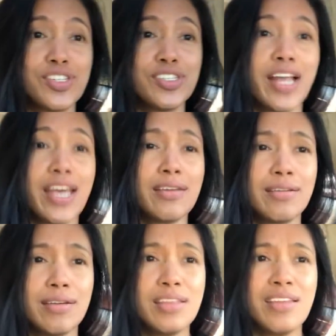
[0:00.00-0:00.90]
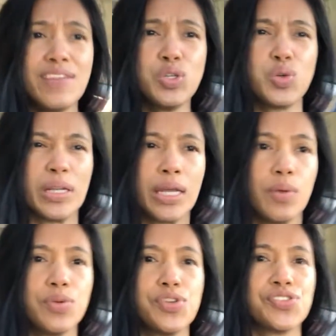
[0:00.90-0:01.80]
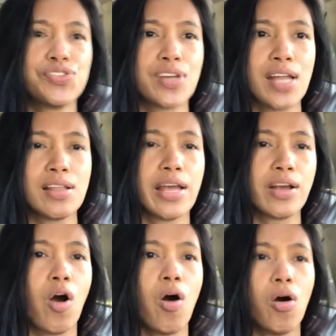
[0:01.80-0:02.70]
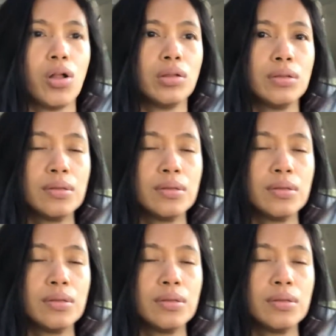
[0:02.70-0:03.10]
just like individually. We just kind of like all